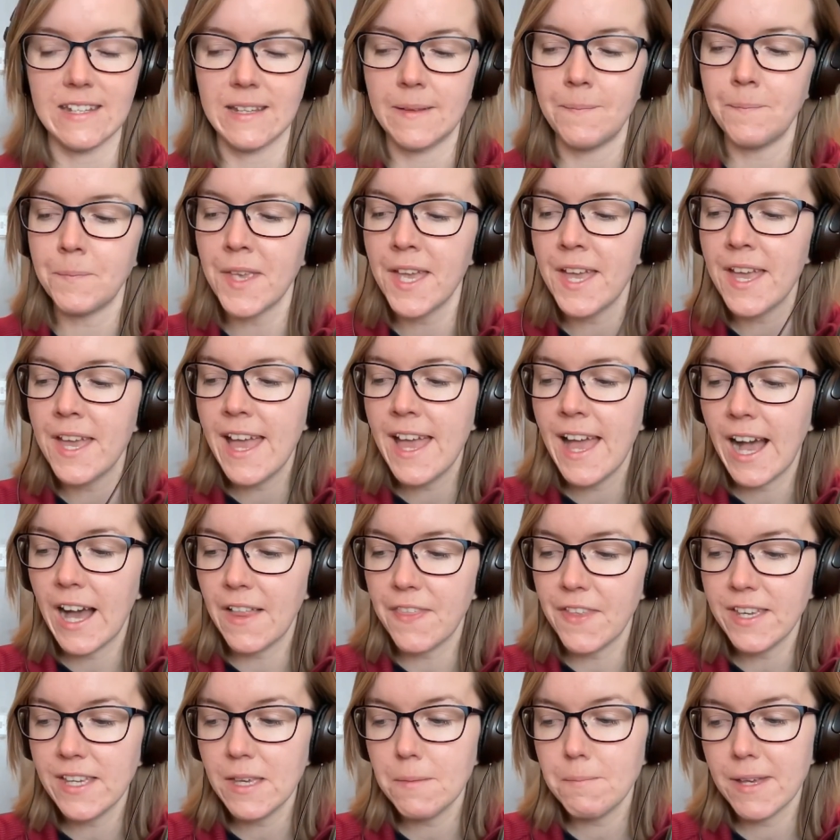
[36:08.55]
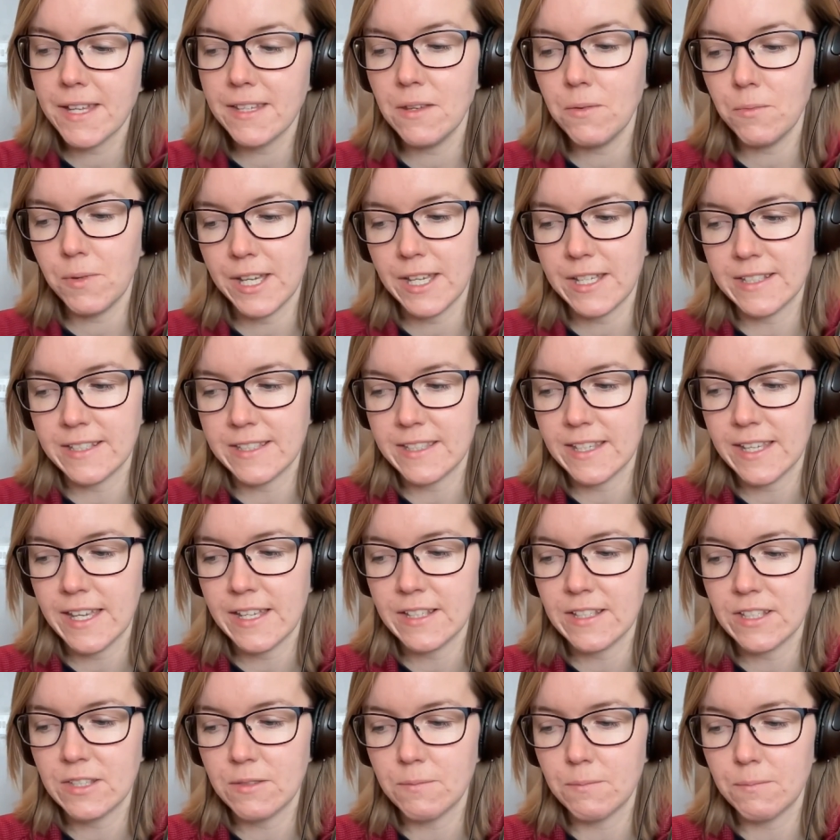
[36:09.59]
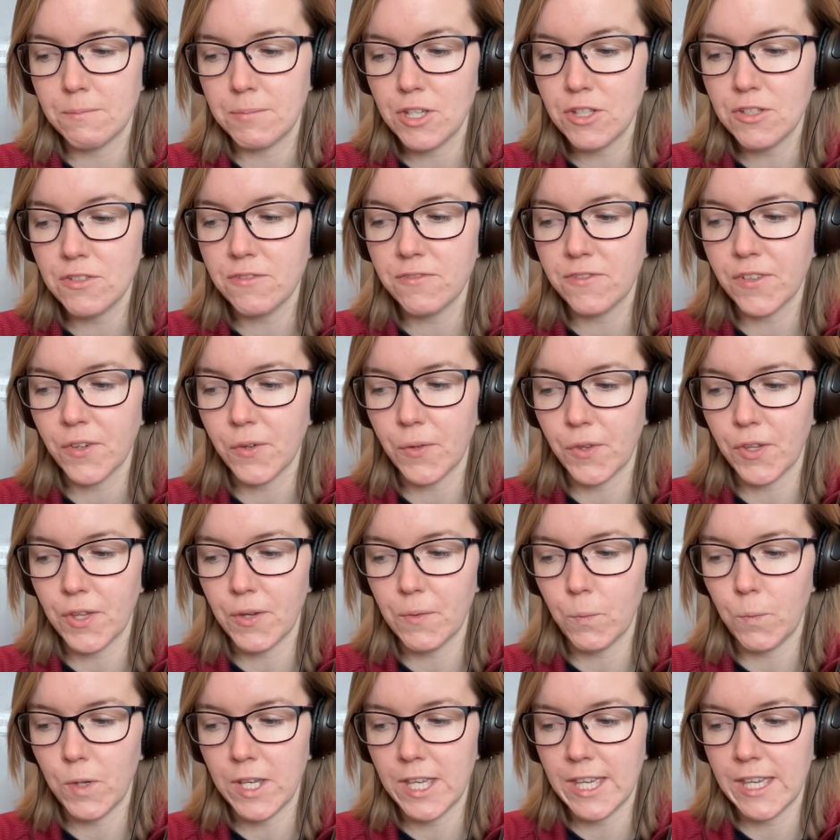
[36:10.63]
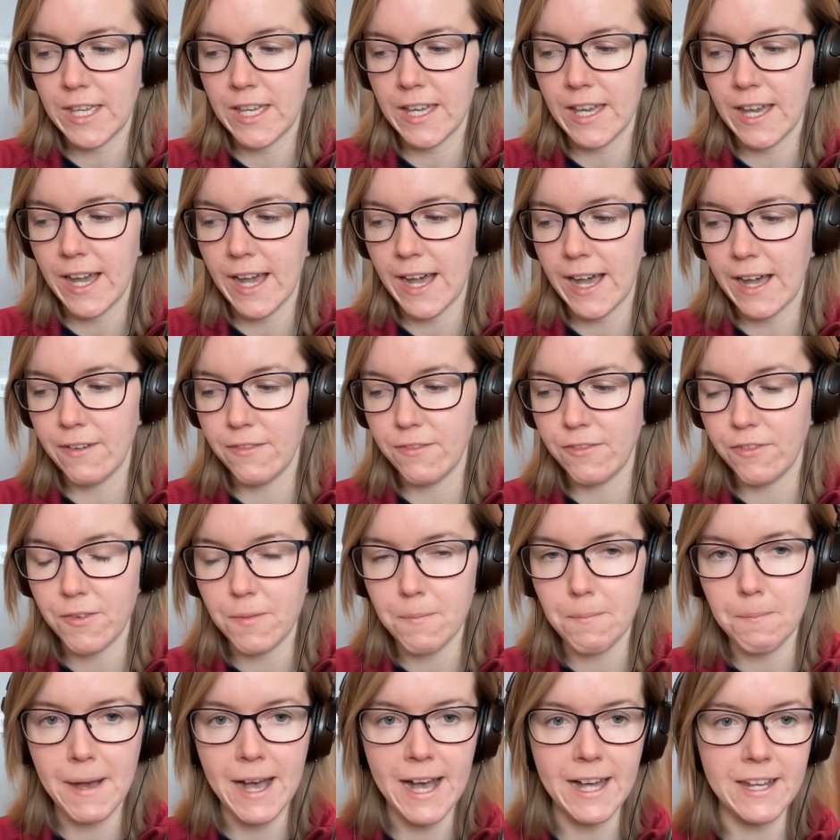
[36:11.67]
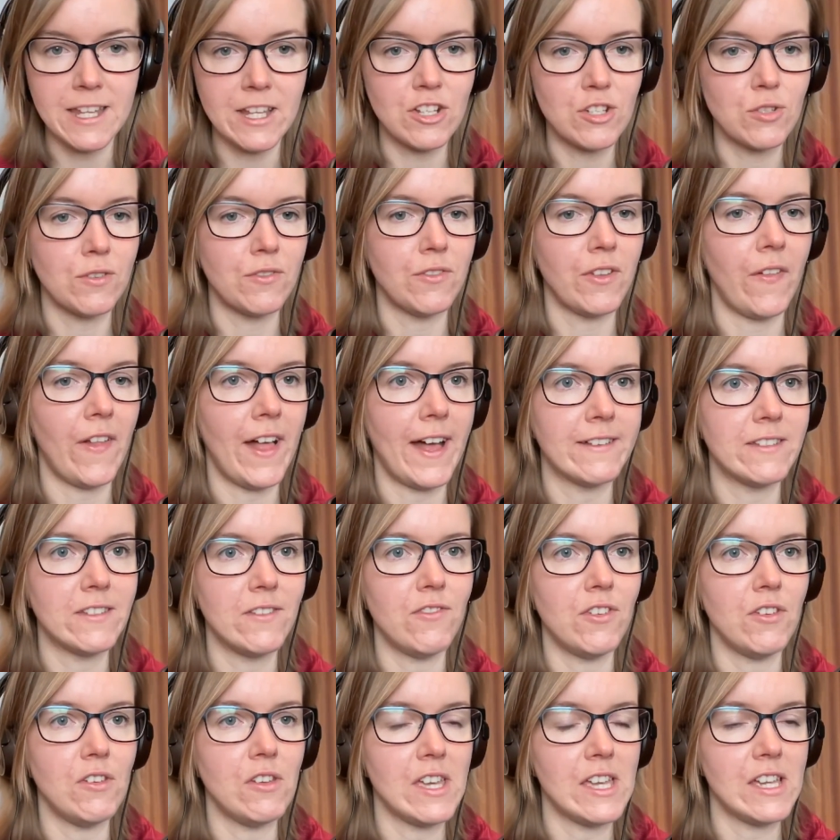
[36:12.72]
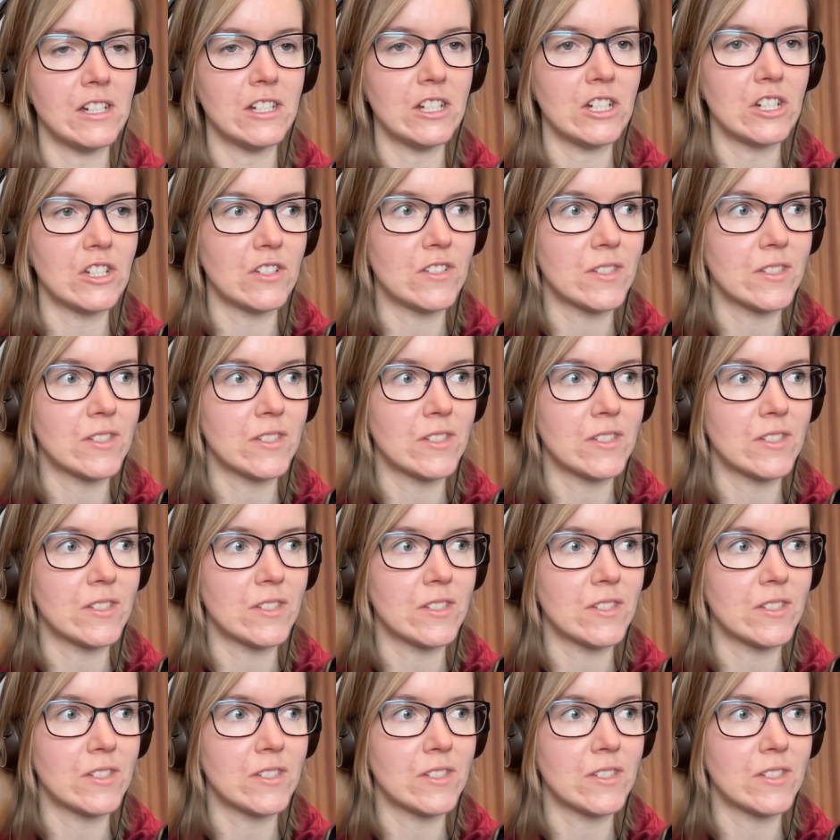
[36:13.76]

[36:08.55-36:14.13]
And I think in many ways it's beautiful that we have managed over the last few years,